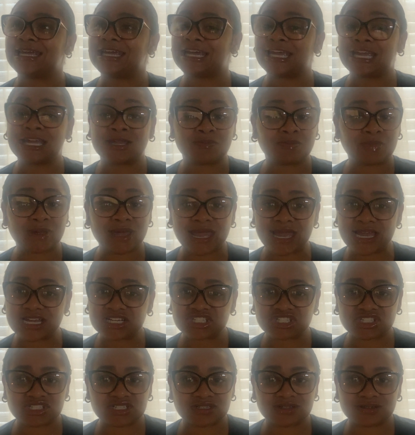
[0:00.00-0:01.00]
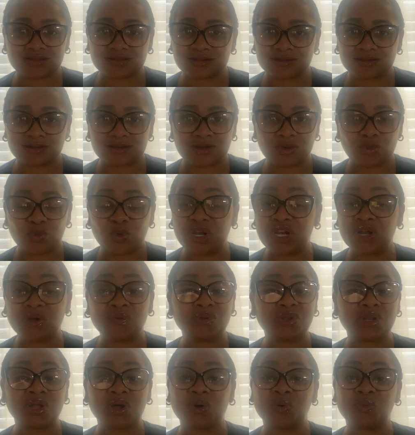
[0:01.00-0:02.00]
in passion. We
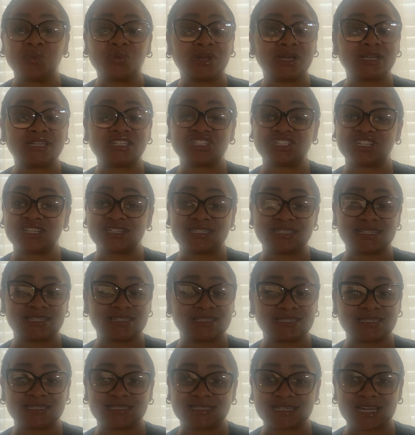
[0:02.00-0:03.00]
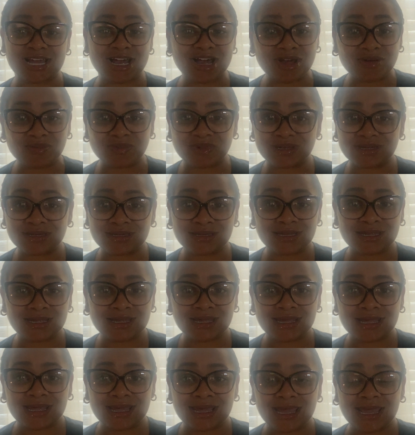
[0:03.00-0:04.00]
don't know when Jesus is coming
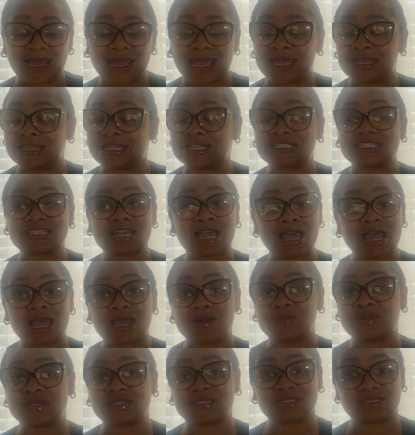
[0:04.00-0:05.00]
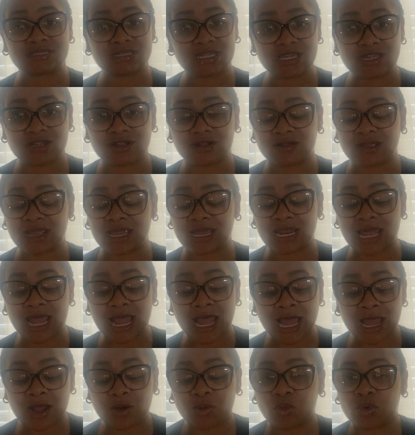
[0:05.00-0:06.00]
and the time is near. And
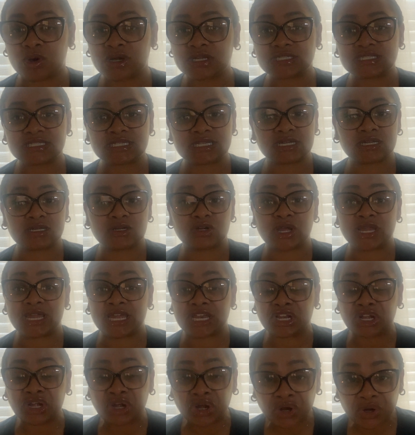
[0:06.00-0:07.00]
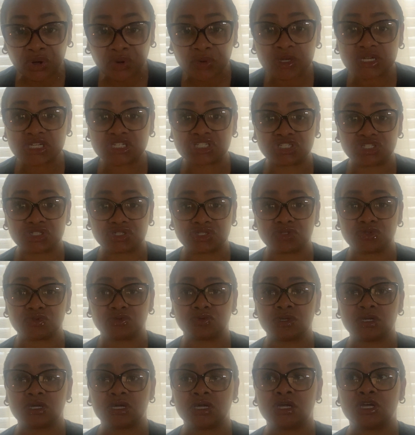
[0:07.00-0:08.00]
I want to encourage you
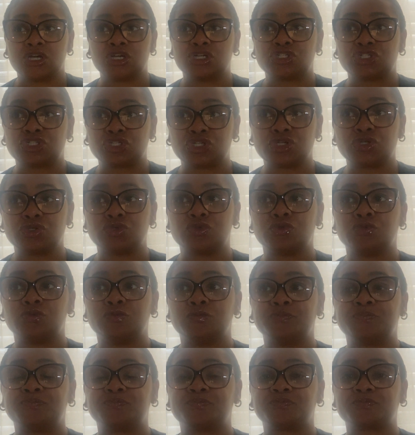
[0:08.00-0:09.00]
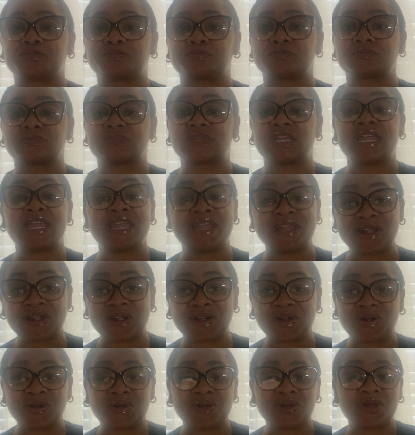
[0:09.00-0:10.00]
to
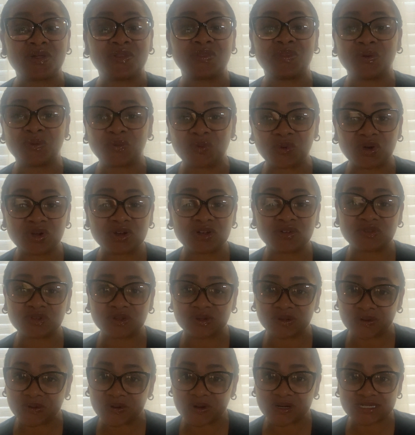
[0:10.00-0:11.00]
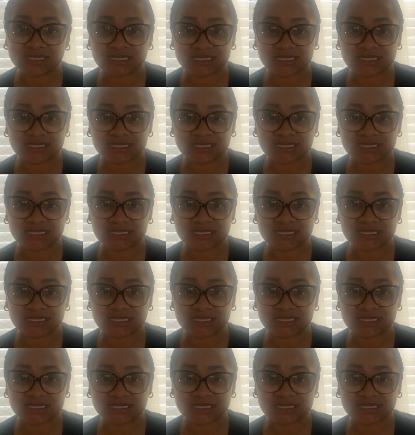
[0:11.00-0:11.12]
hear the word of the Lord